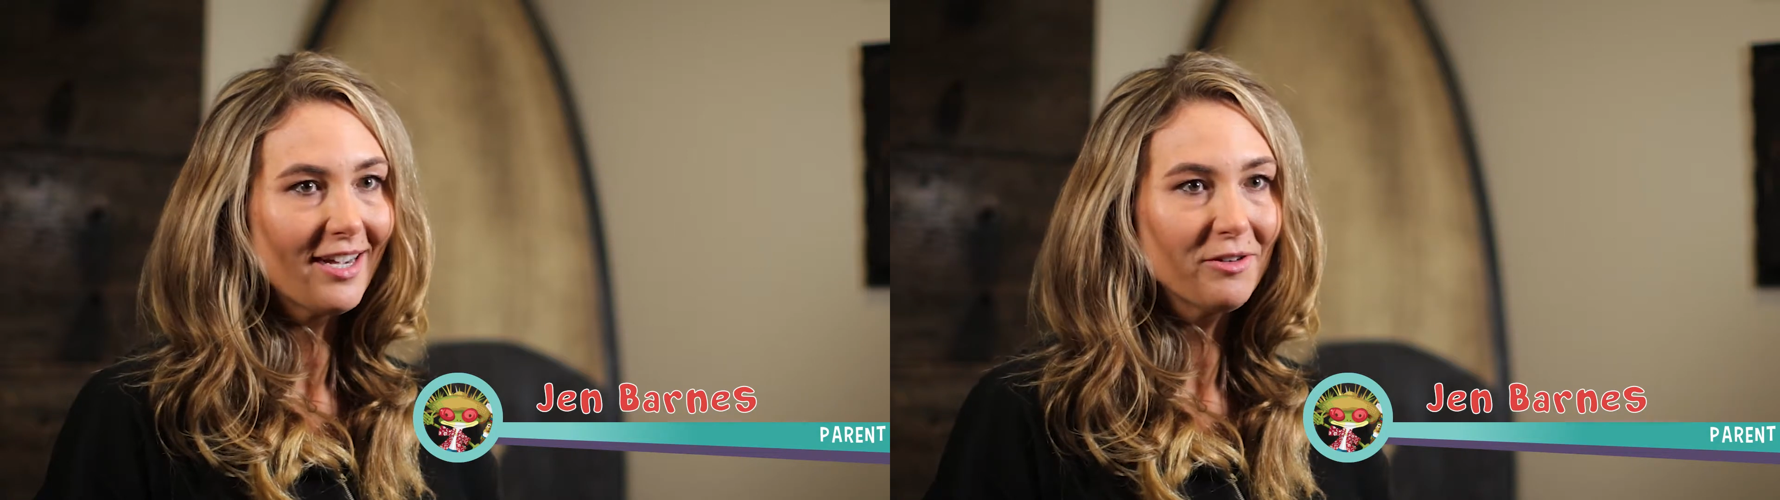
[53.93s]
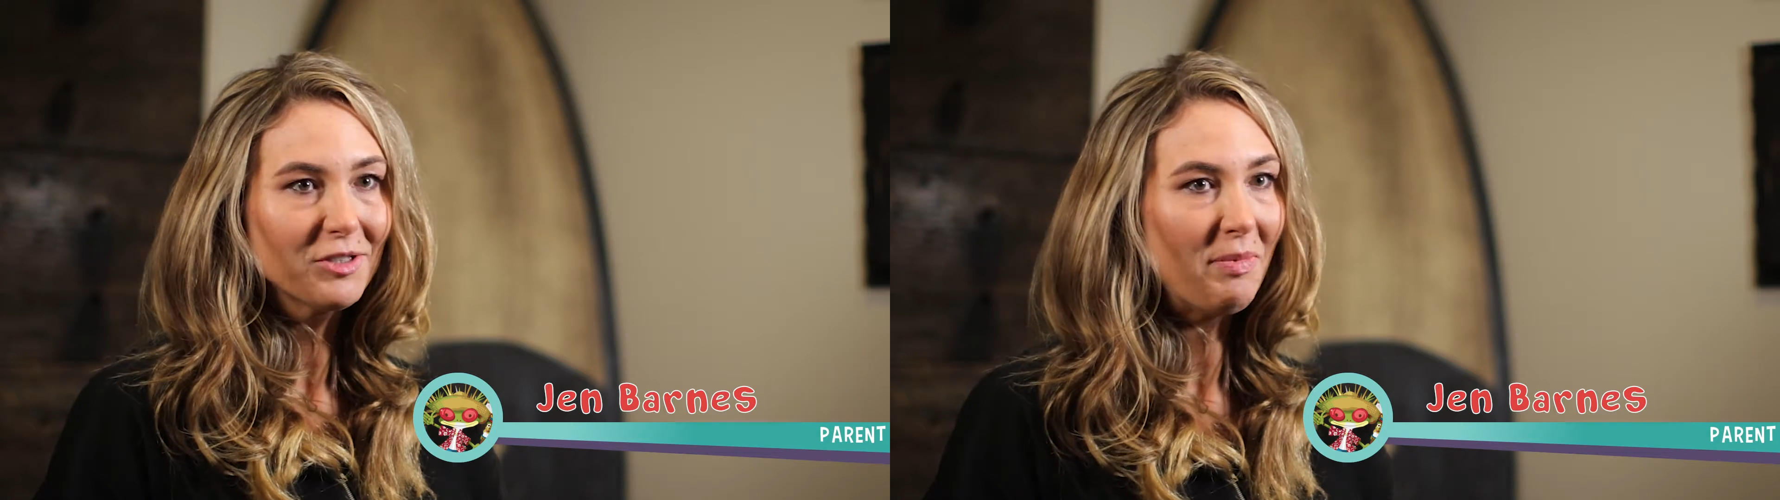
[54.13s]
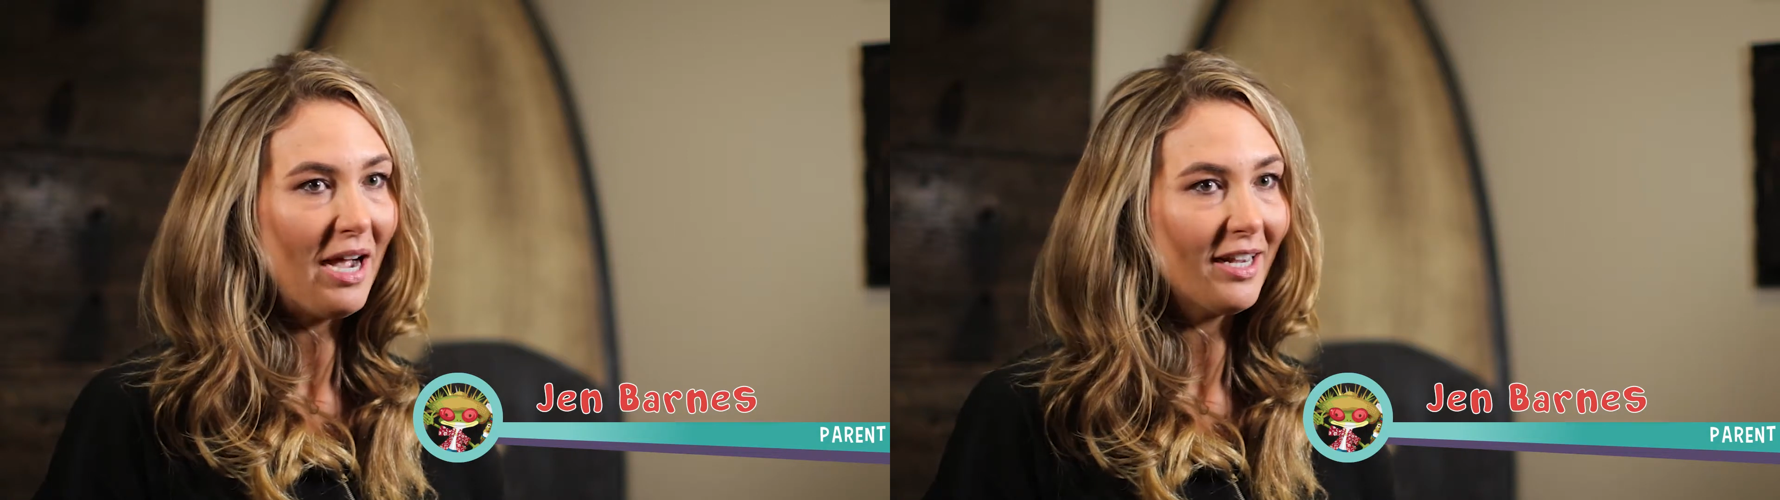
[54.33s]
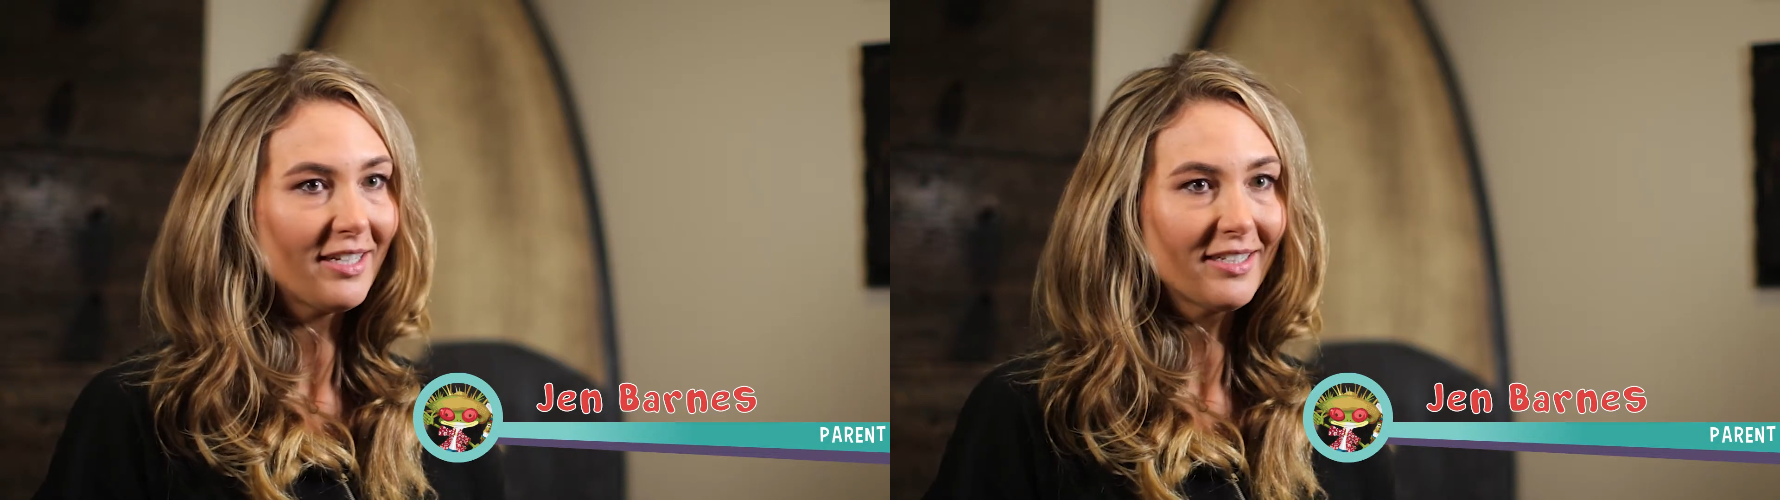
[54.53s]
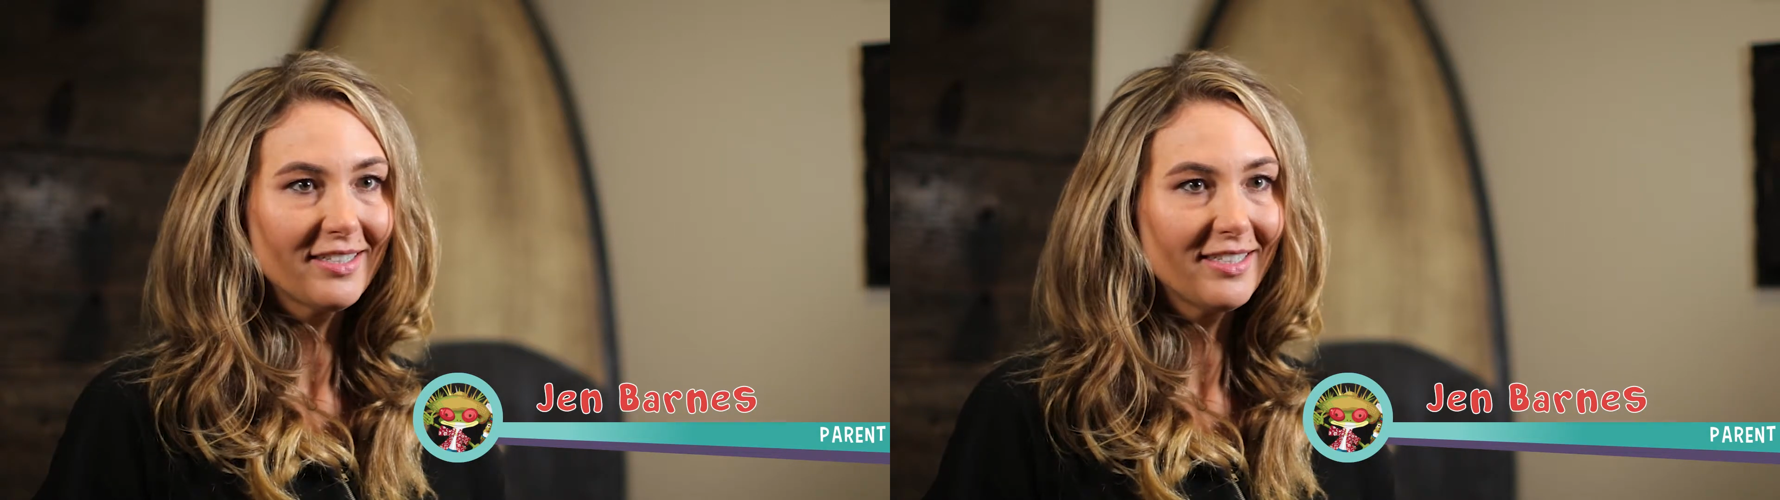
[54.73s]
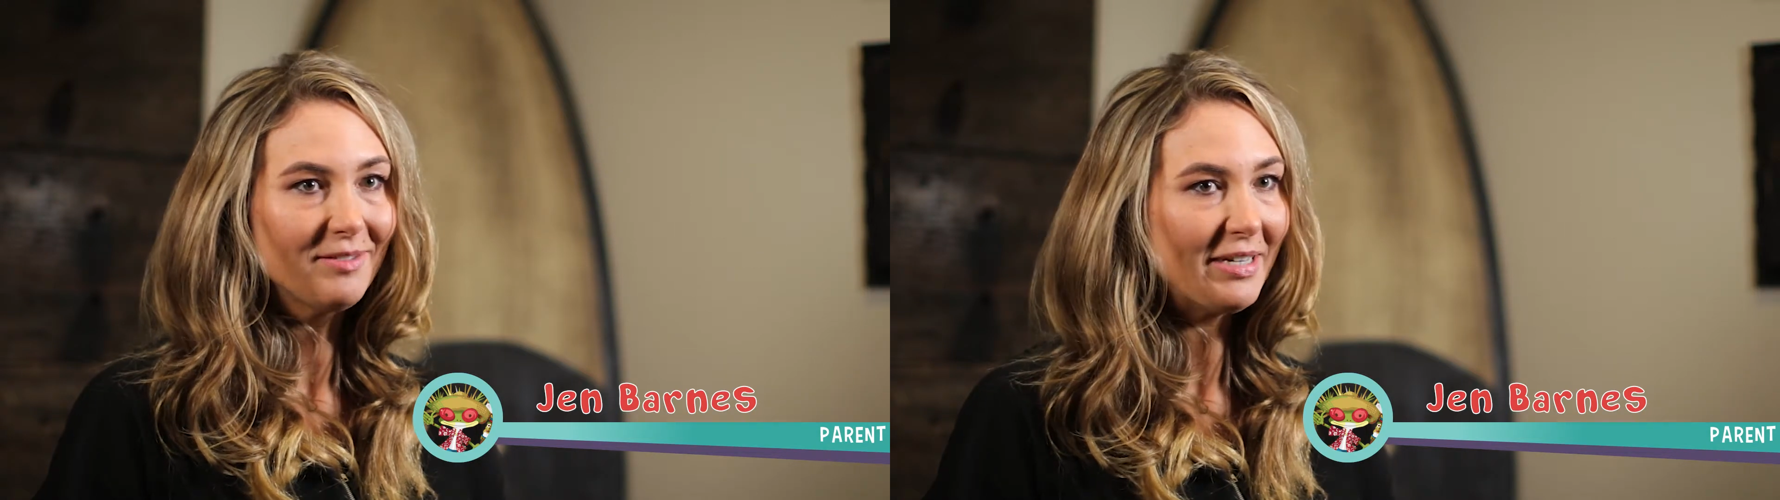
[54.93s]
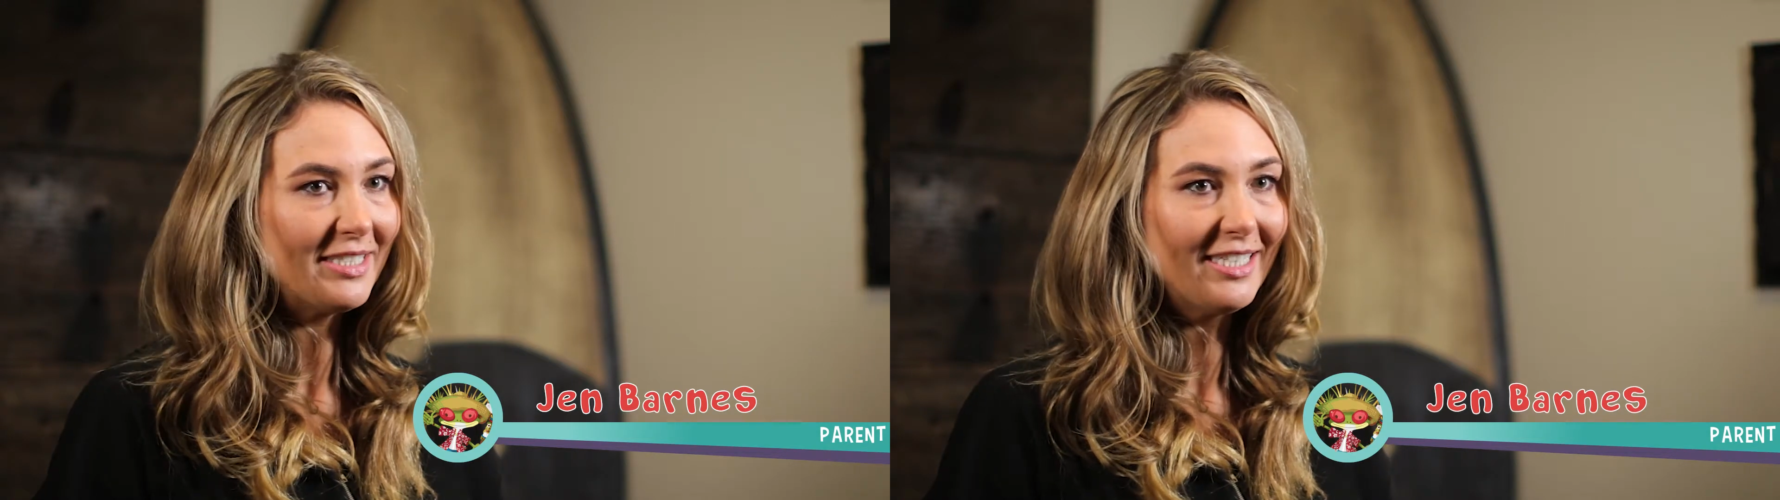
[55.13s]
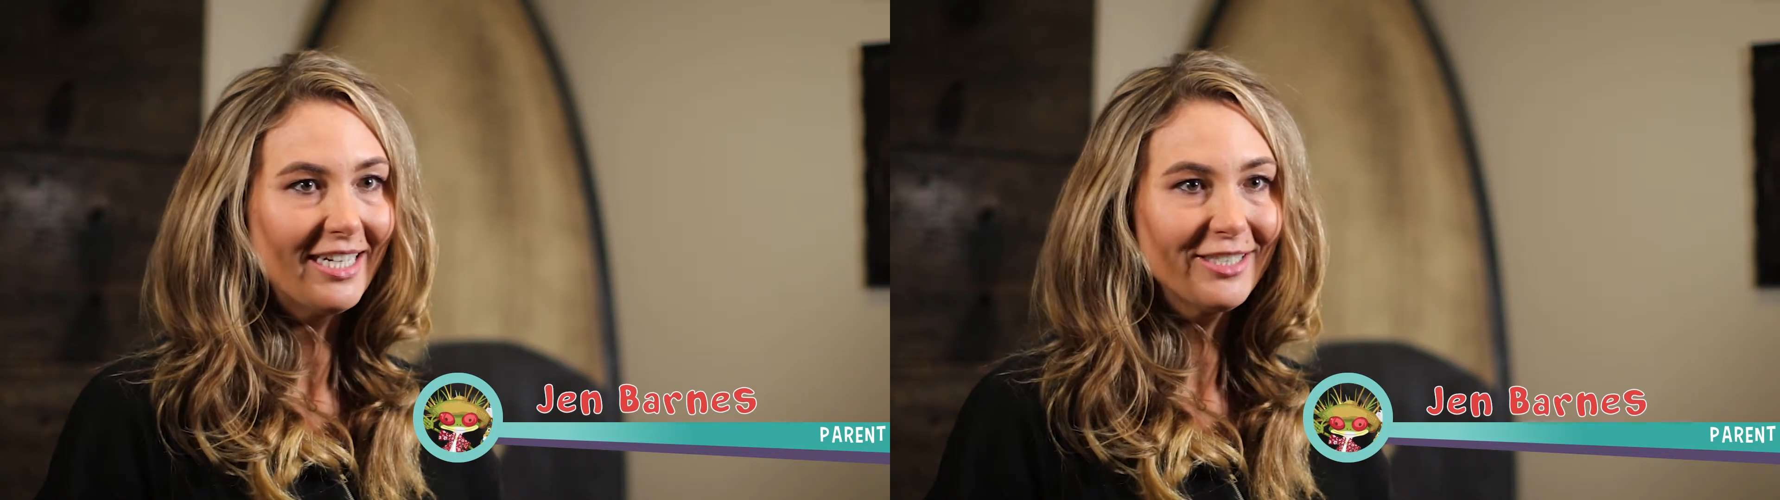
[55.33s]
I was back in my
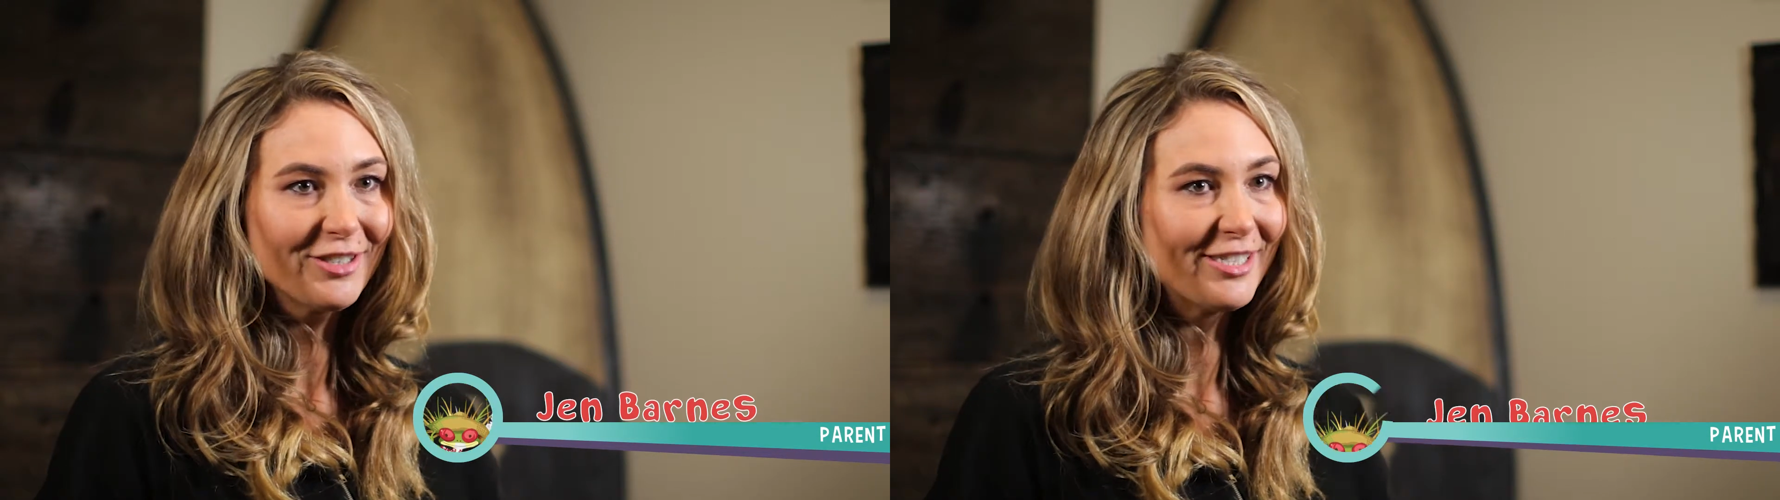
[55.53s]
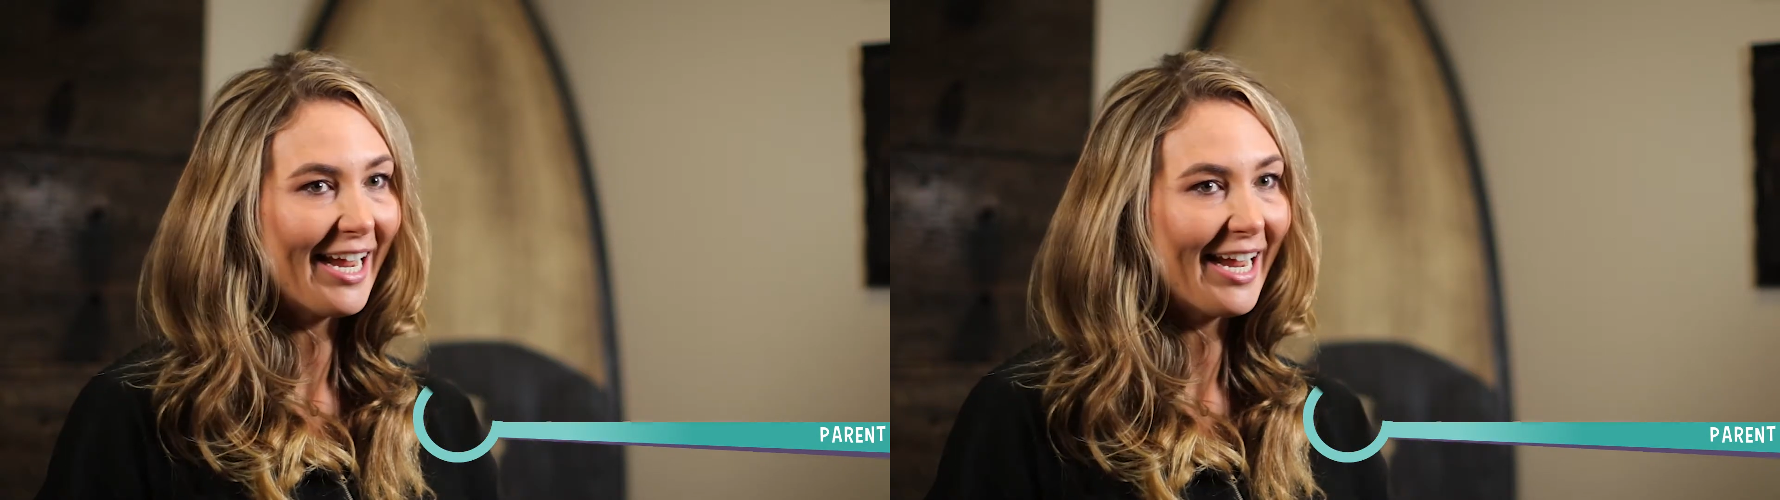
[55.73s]
teenager